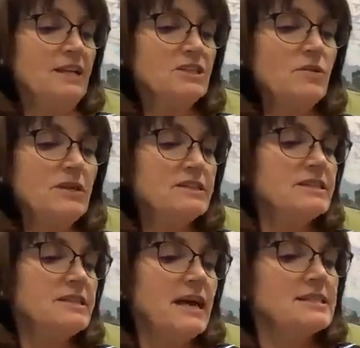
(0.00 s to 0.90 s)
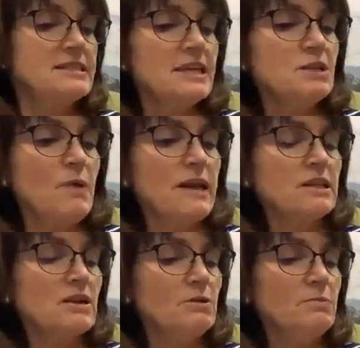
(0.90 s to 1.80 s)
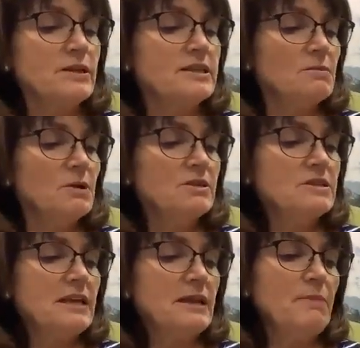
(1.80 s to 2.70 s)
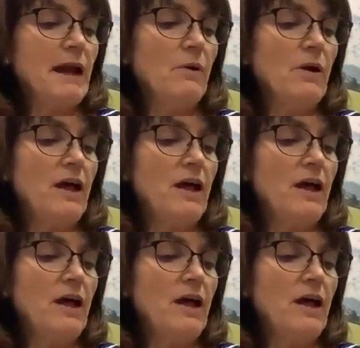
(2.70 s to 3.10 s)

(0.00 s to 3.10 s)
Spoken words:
So he just says 6 practical principles that empower